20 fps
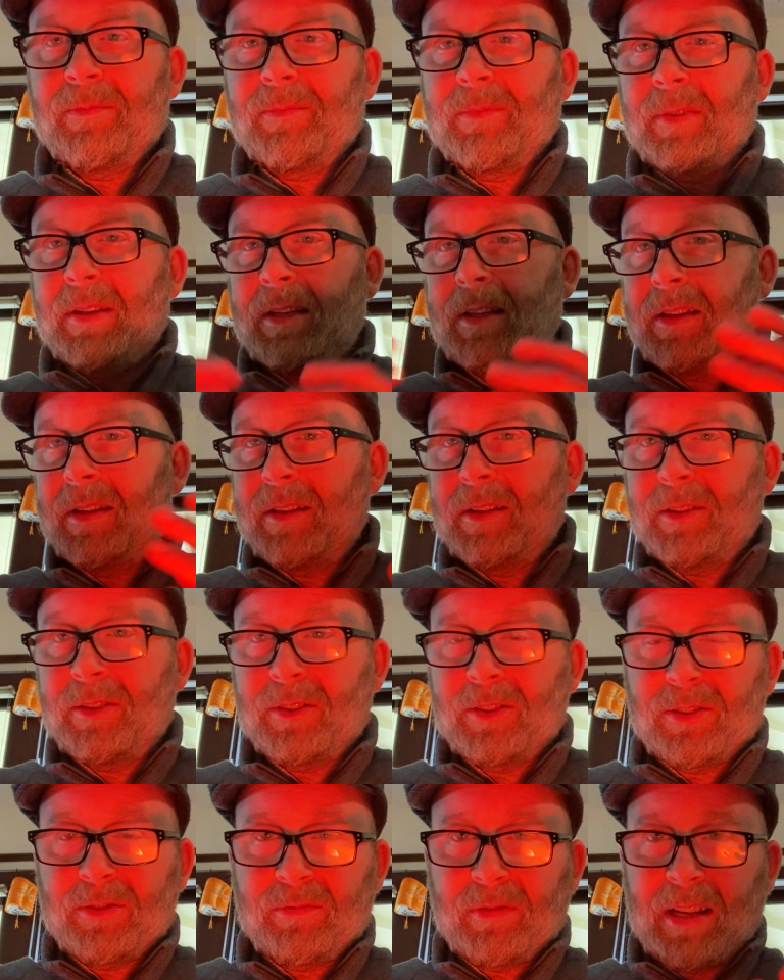
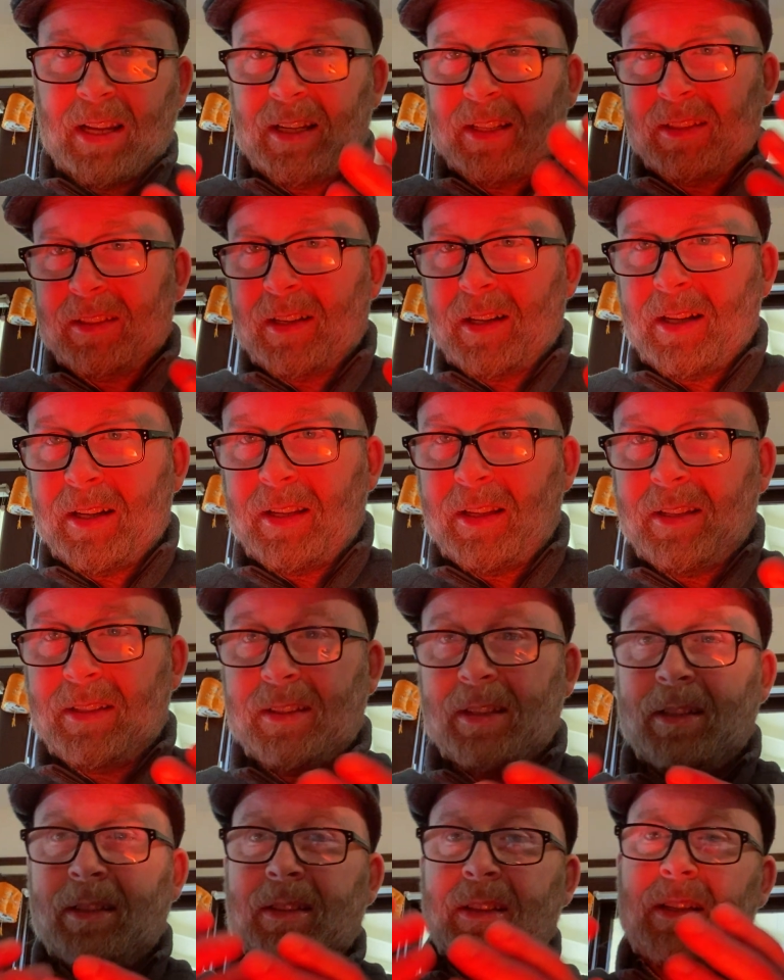his anxieties,
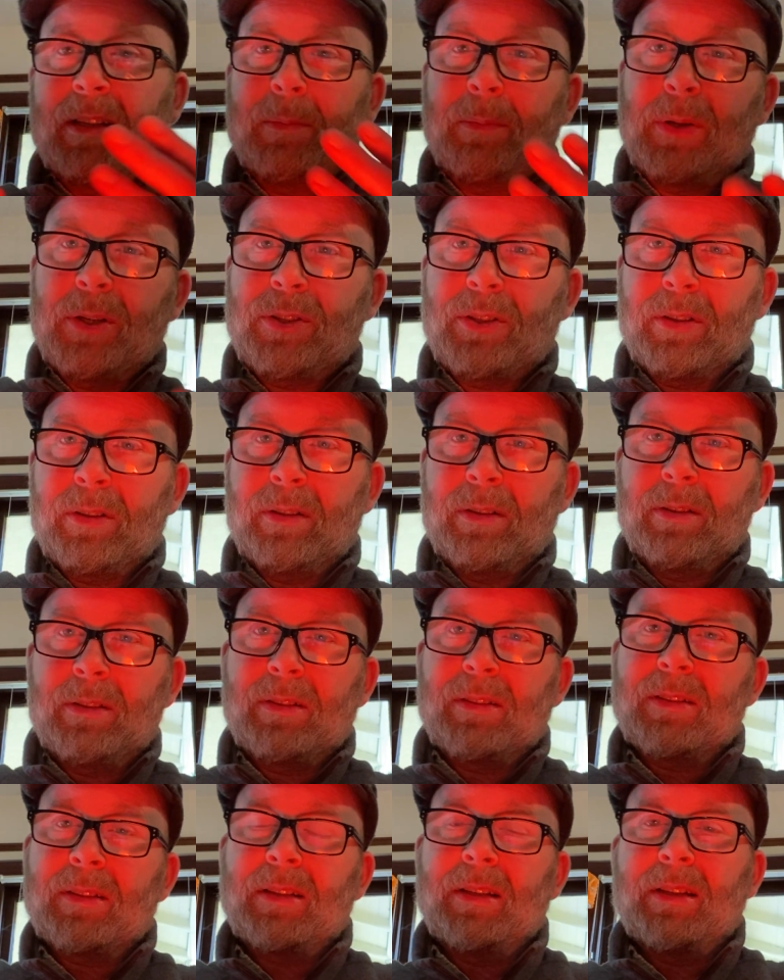his
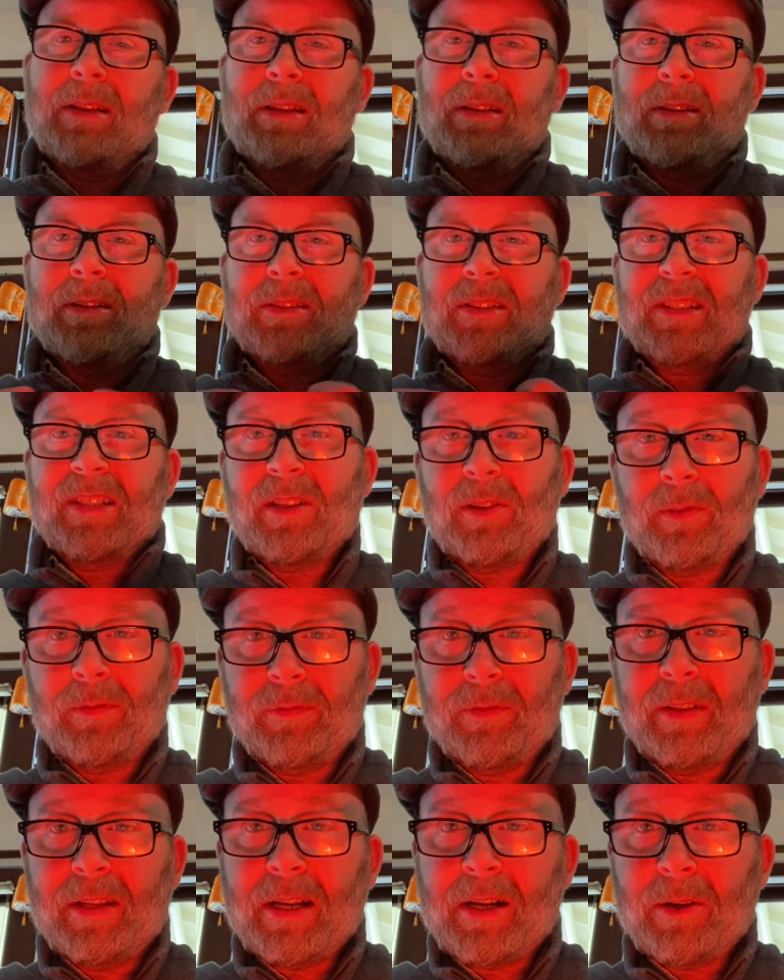inhibitions, his
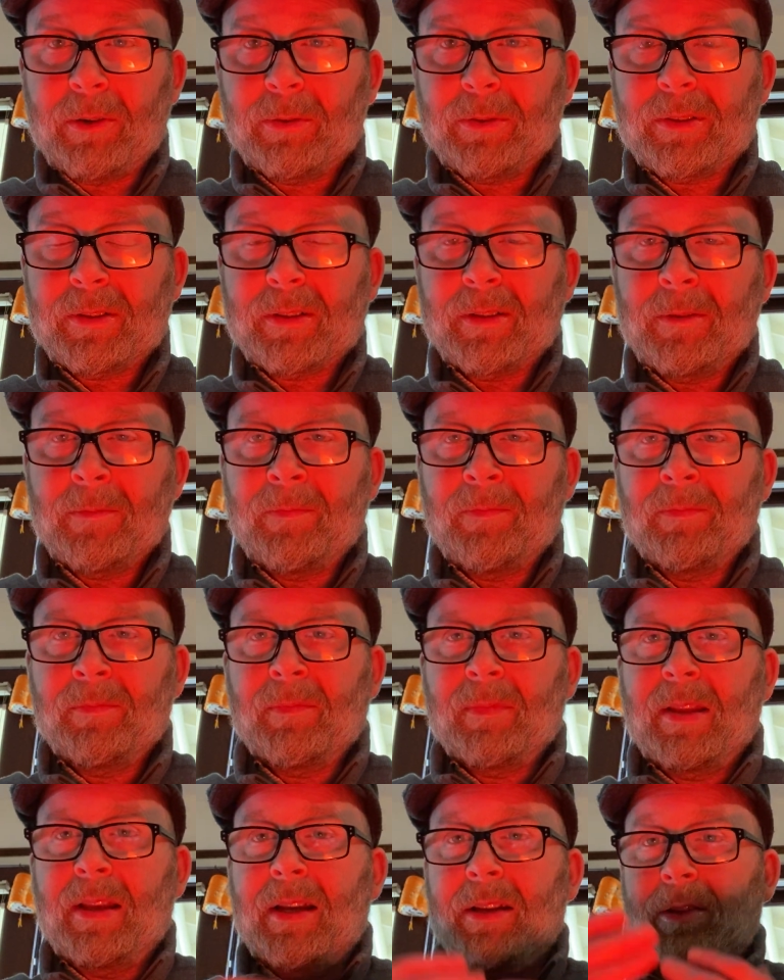self-doubts,
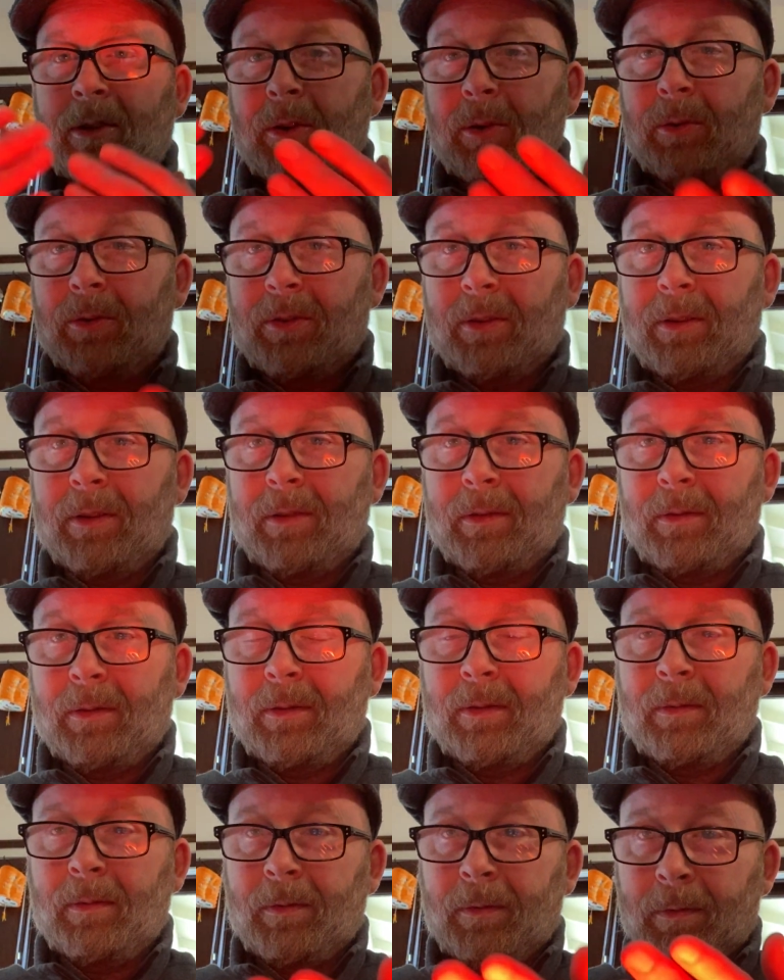and go
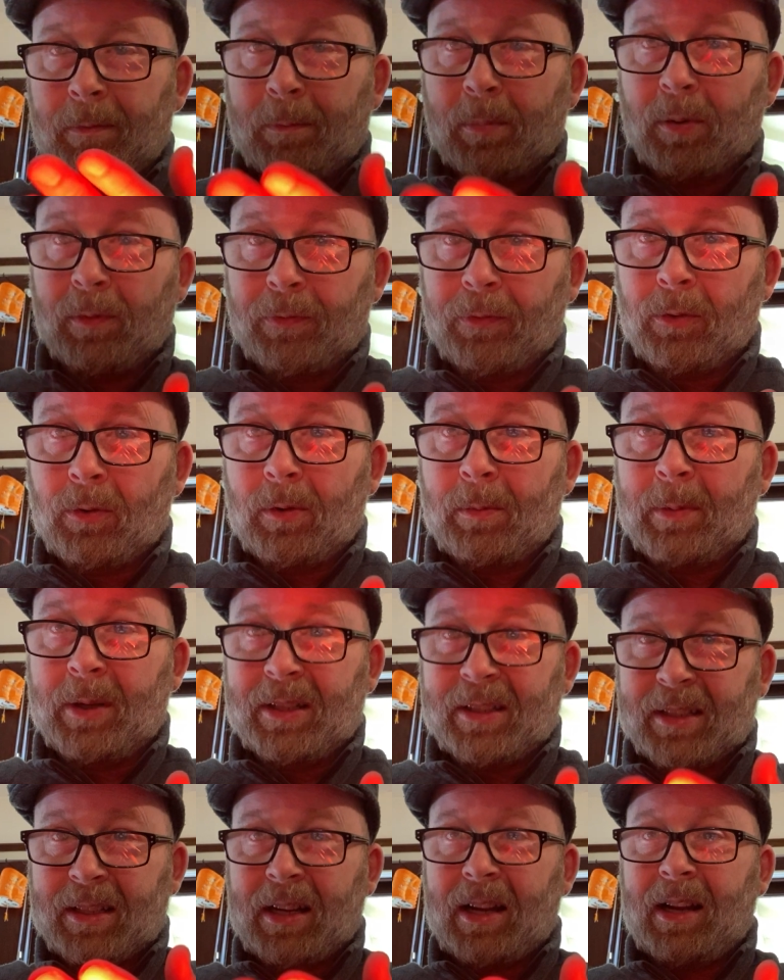to perform
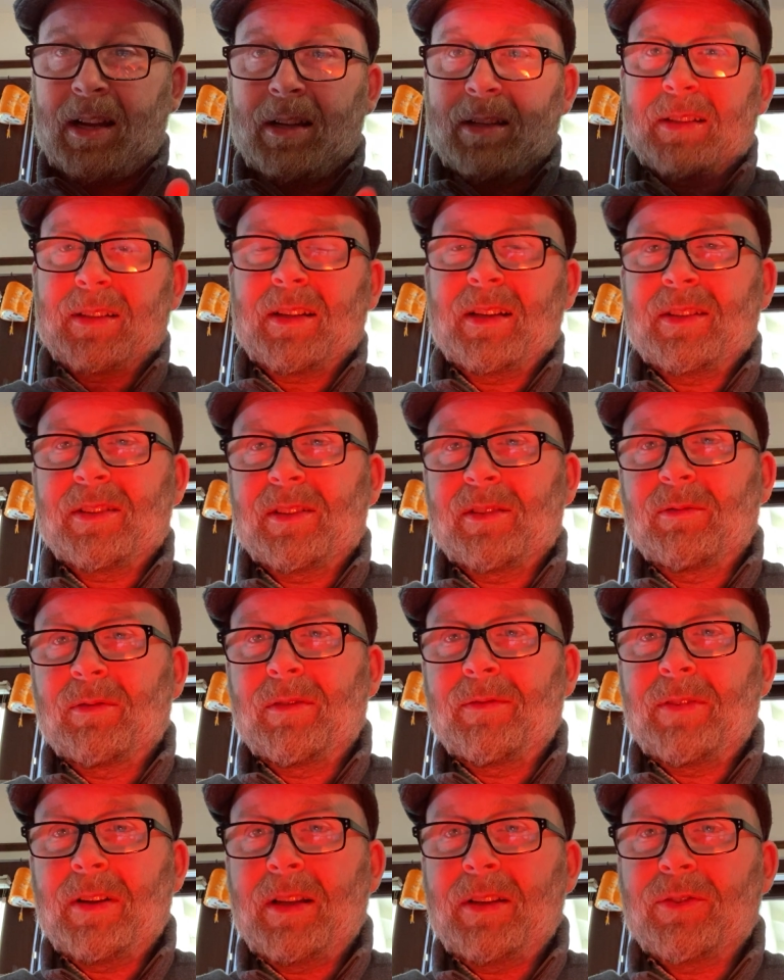his task as the
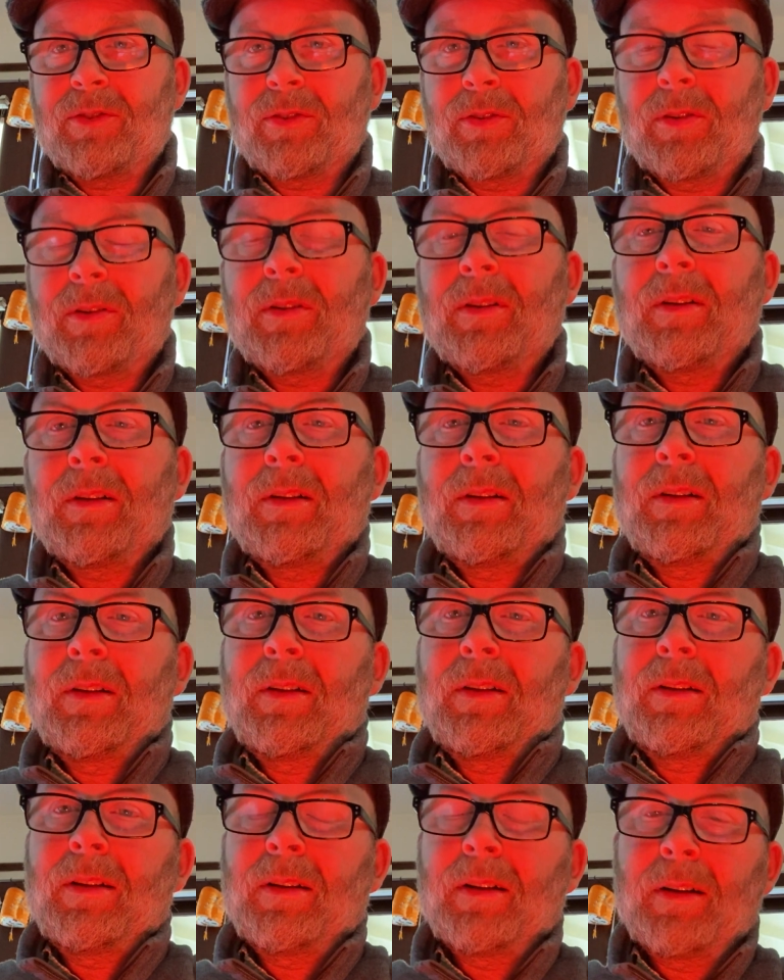revenger
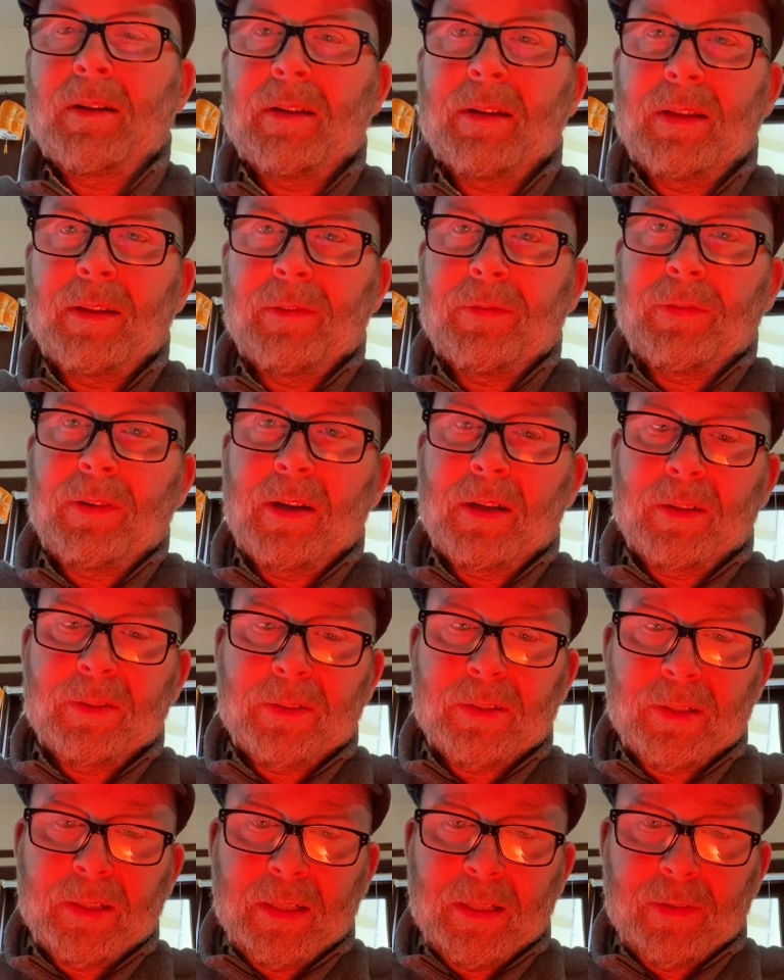in the final
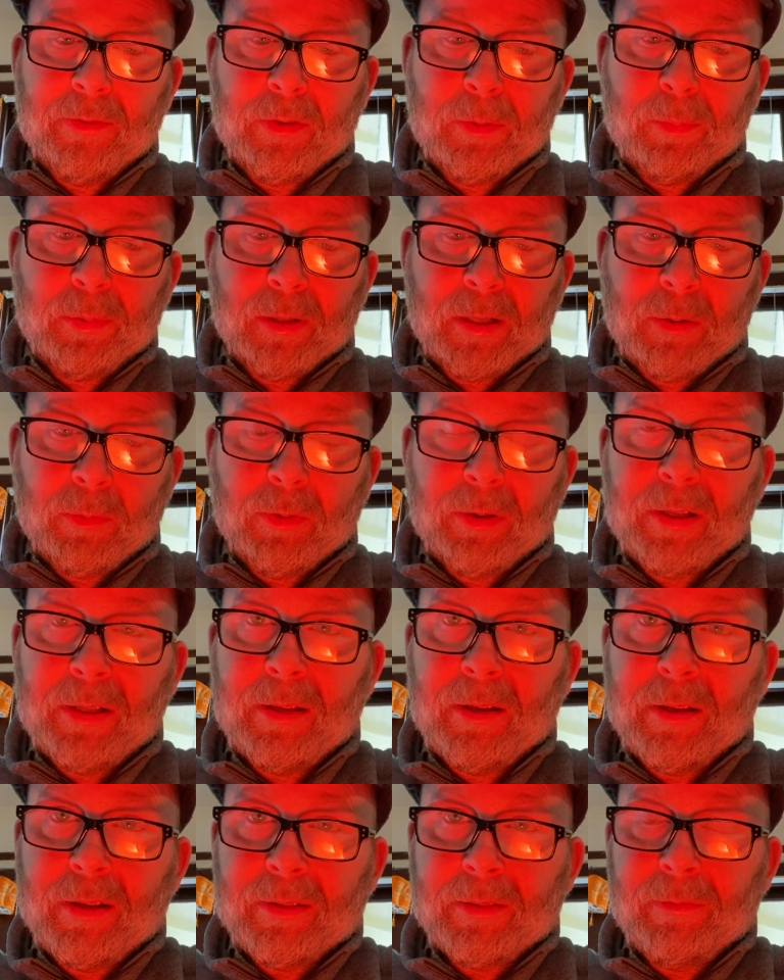scene of the play, where he
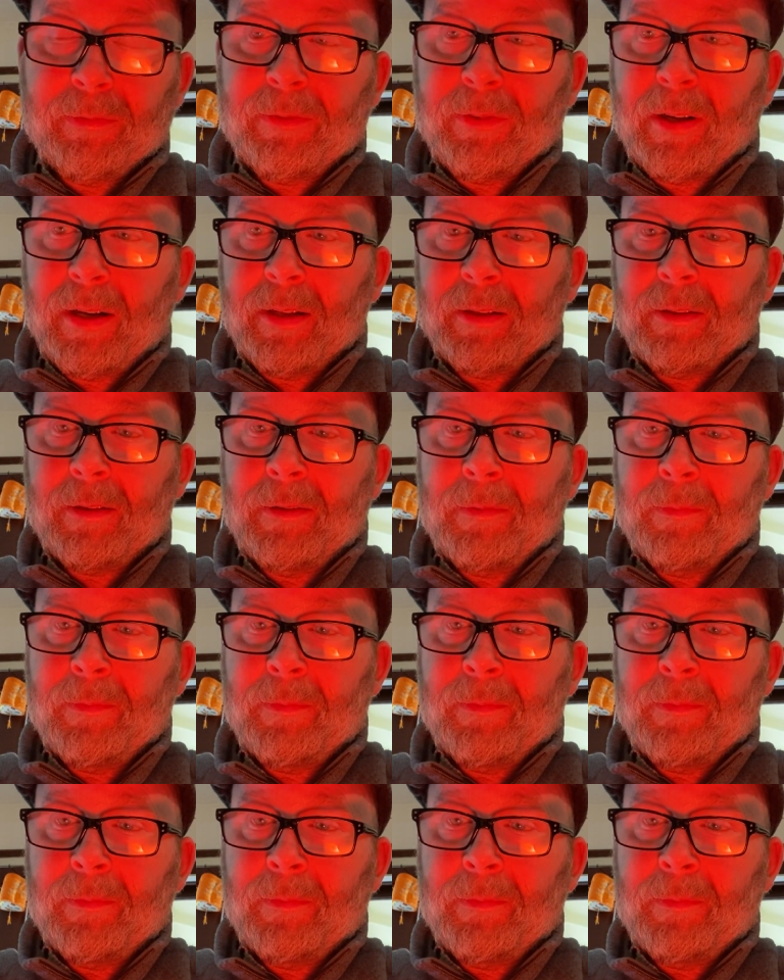does, in fact,